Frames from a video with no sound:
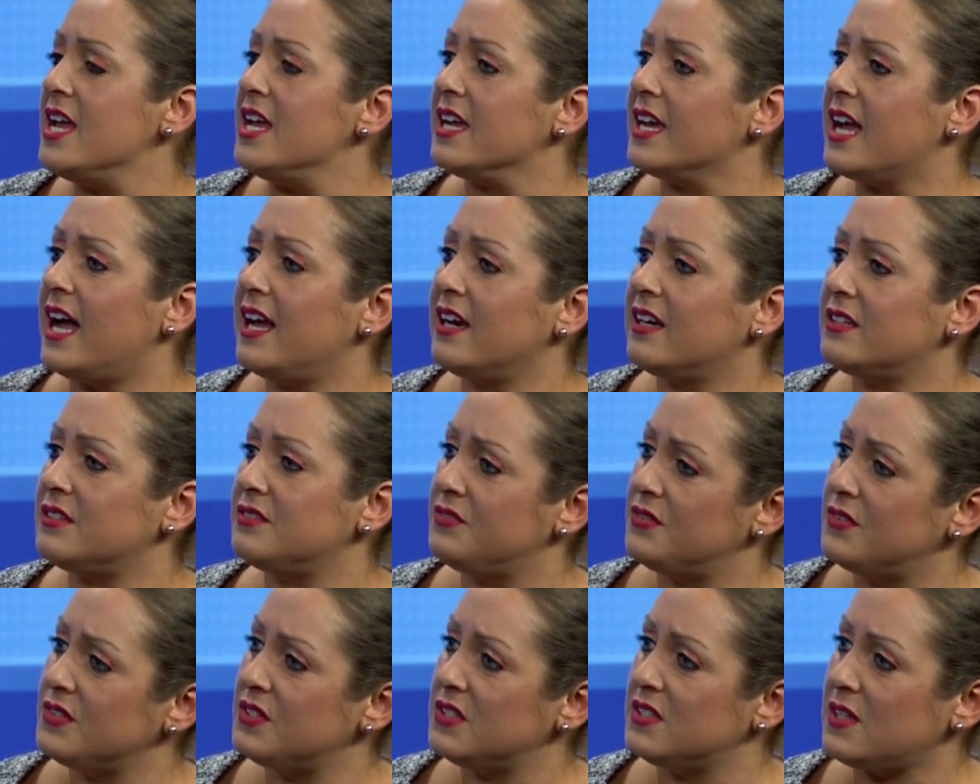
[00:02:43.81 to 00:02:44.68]
kind
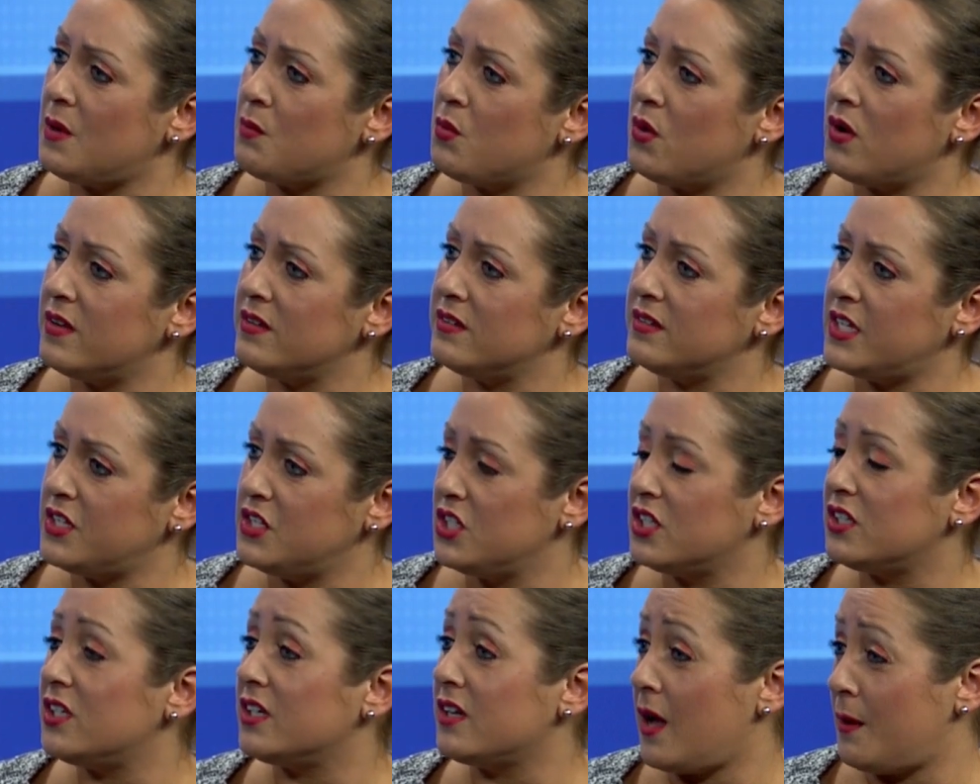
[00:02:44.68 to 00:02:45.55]
of someone that
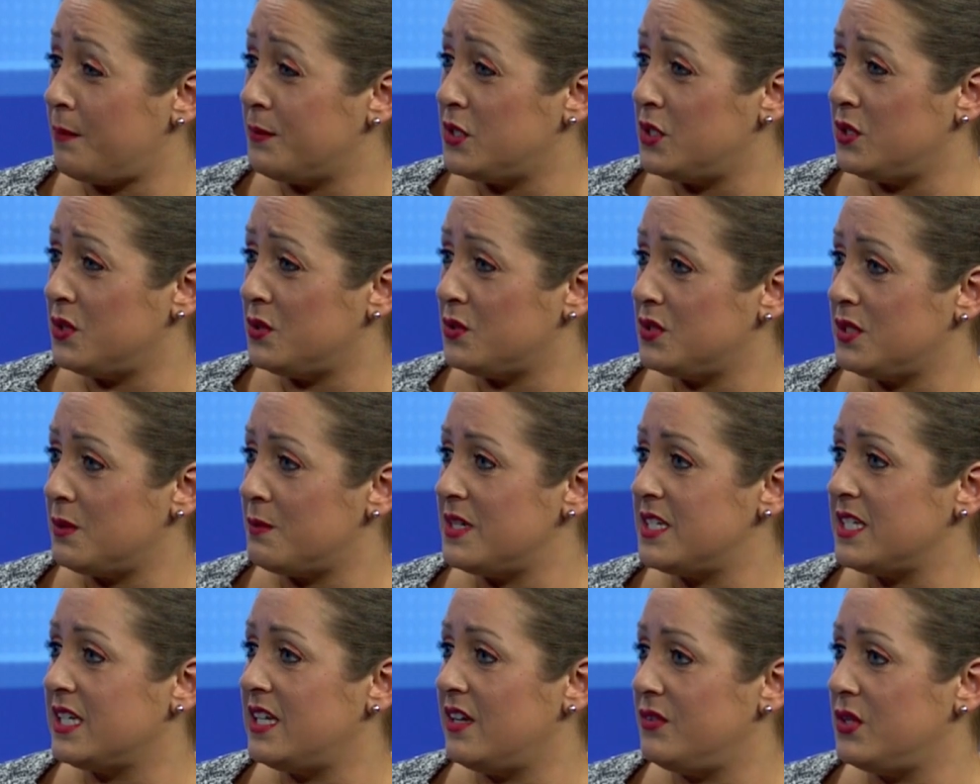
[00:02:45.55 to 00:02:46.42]
you look up to, someone
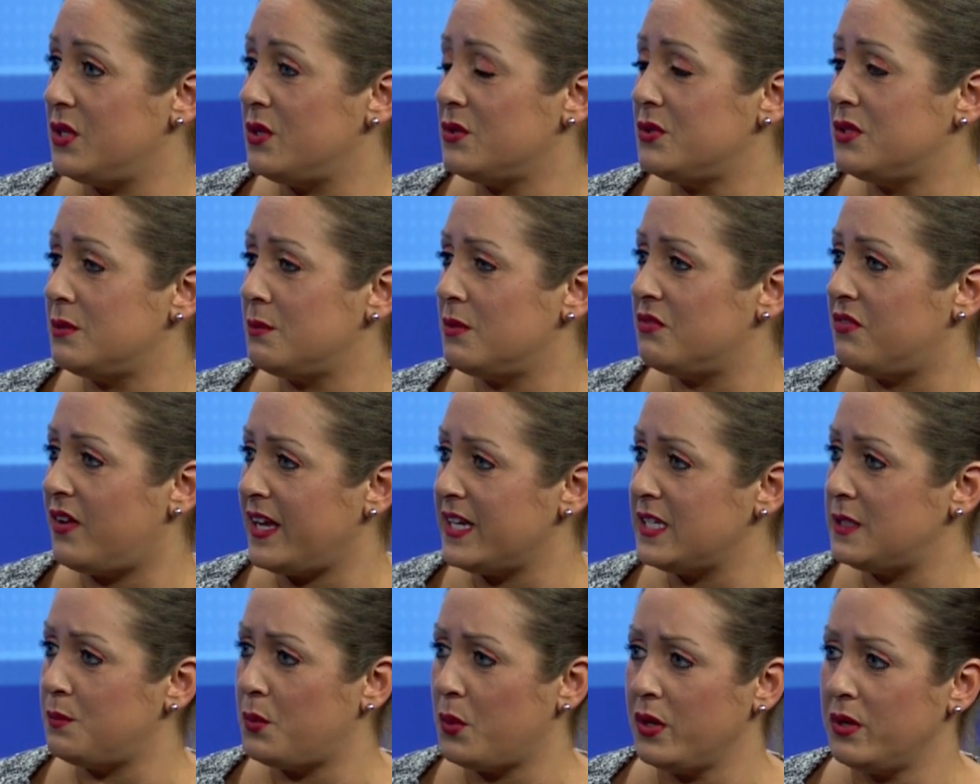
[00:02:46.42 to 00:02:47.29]
to give you some
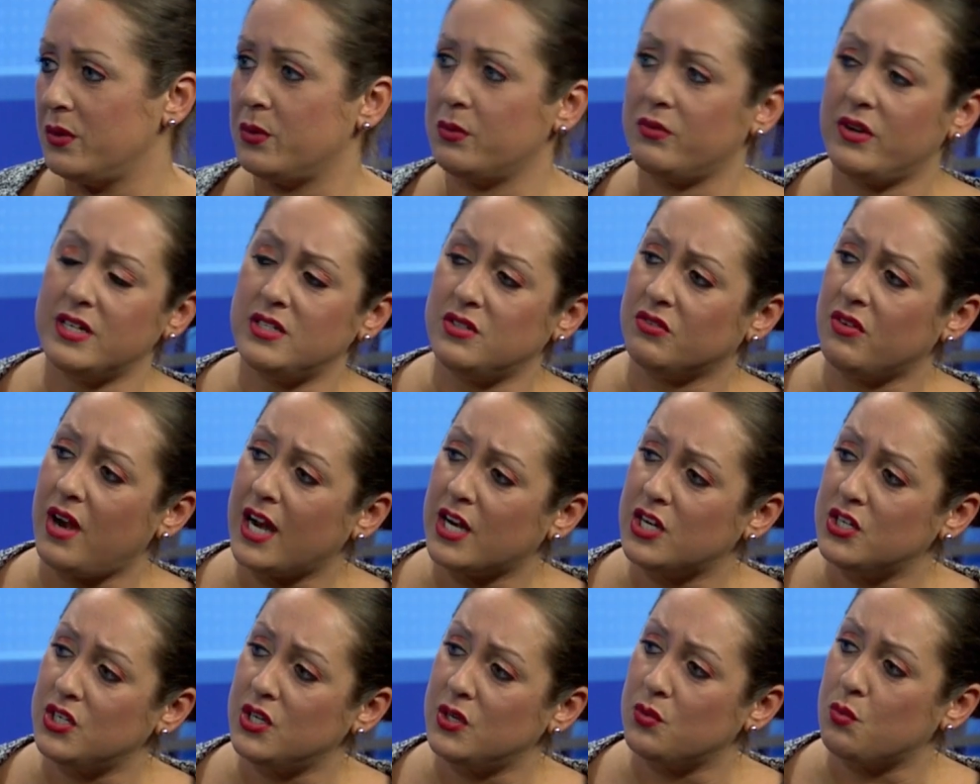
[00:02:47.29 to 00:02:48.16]
advice, point you in the right
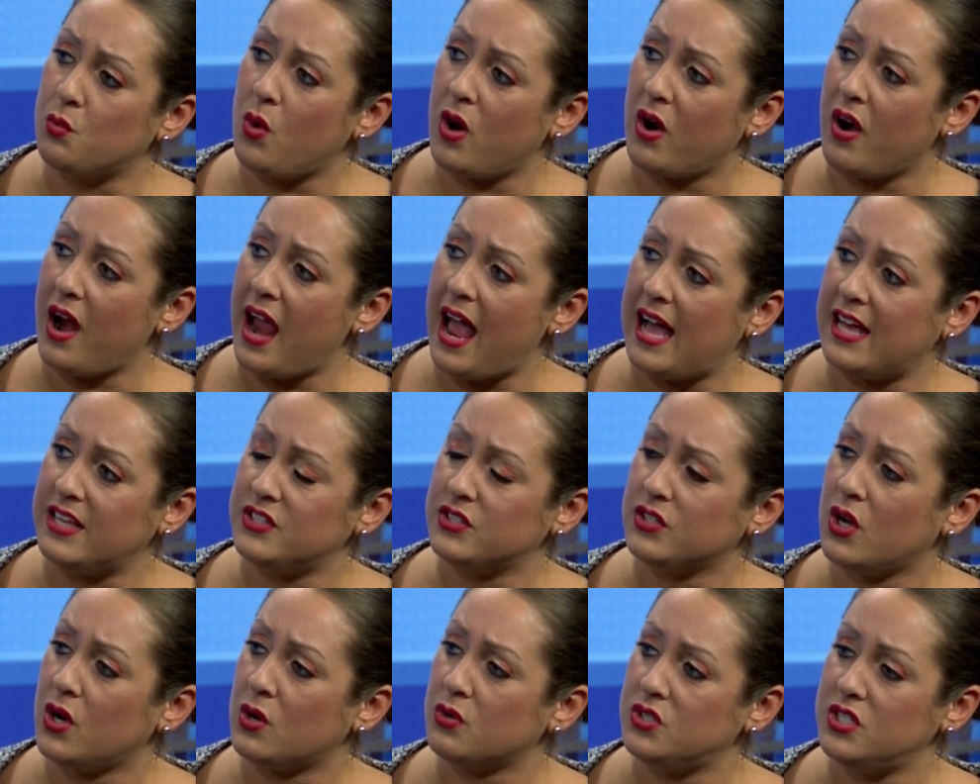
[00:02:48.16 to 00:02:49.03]
direction, whereas
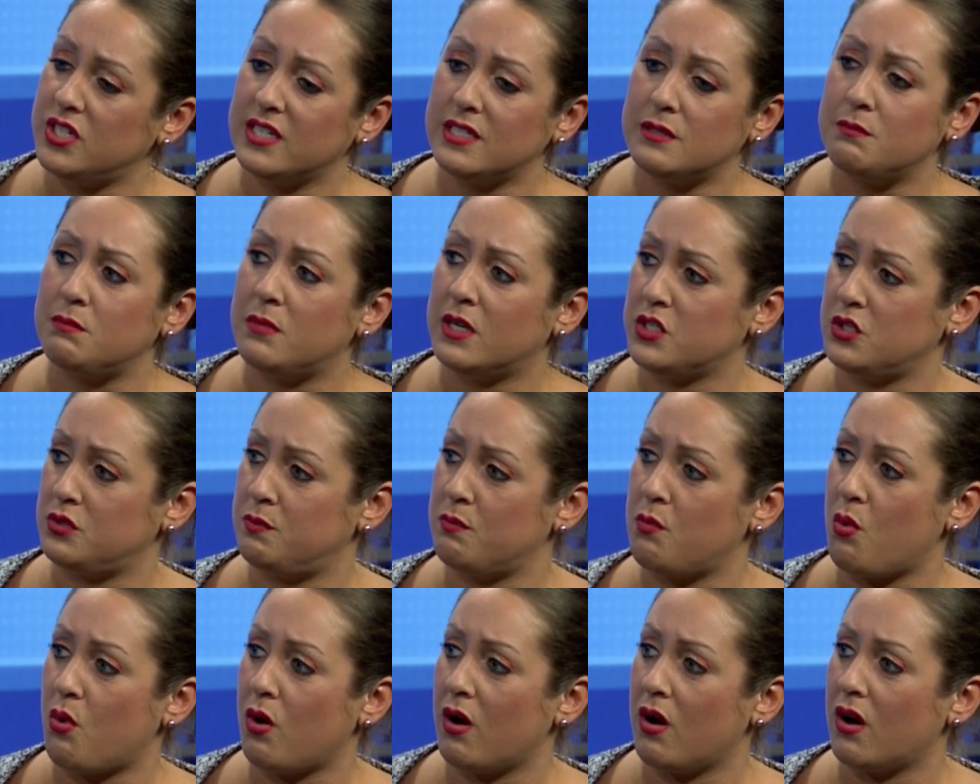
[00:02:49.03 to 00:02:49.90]
coaching is much
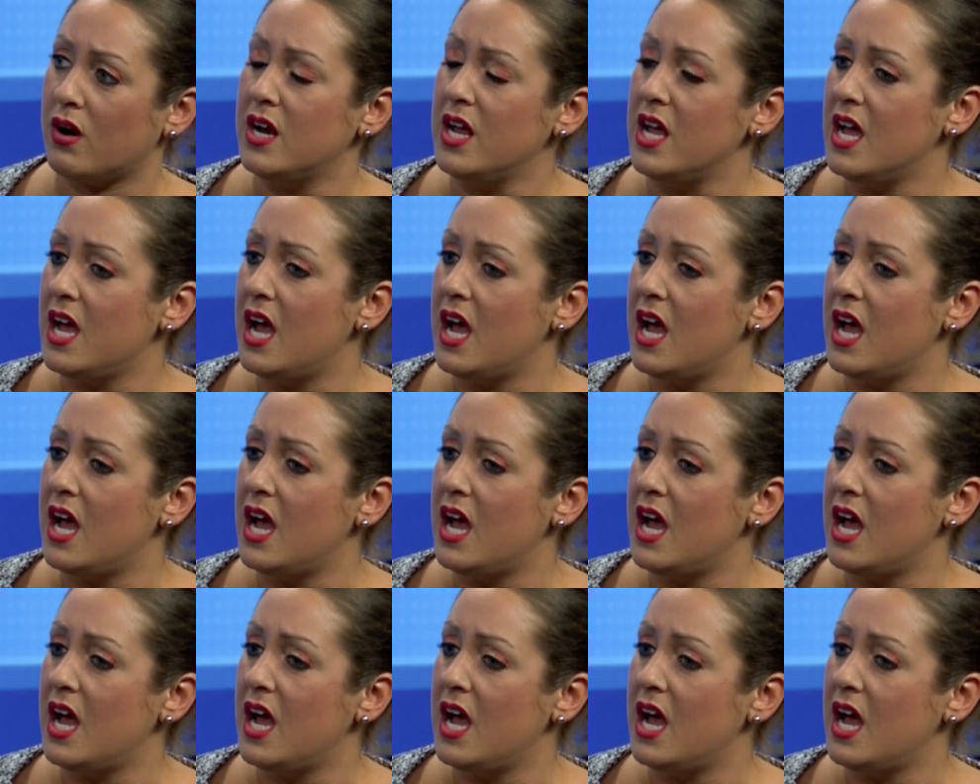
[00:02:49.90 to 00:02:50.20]
more